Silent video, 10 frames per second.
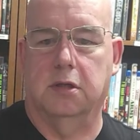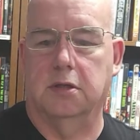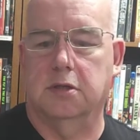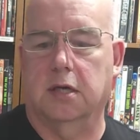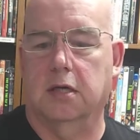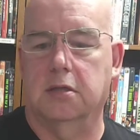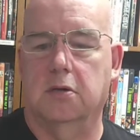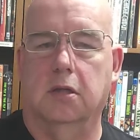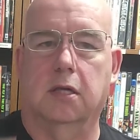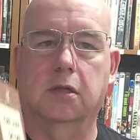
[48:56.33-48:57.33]
dust jackets, so
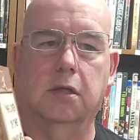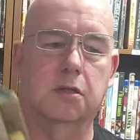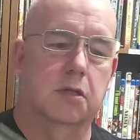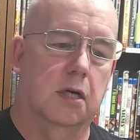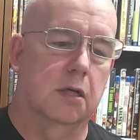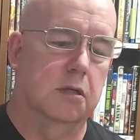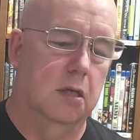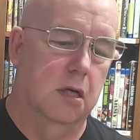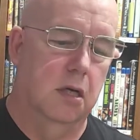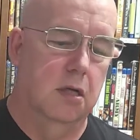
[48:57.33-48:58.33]
I like the dust jackets.
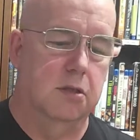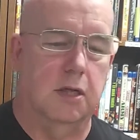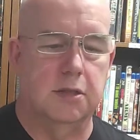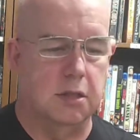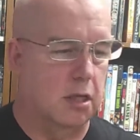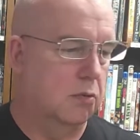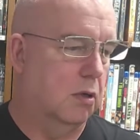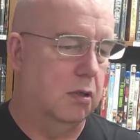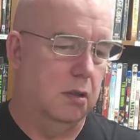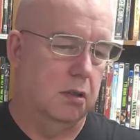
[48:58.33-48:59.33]
So that's another
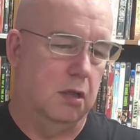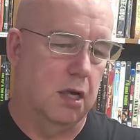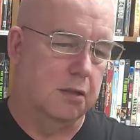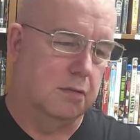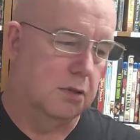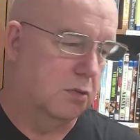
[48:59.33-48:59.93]
one, The Lives of the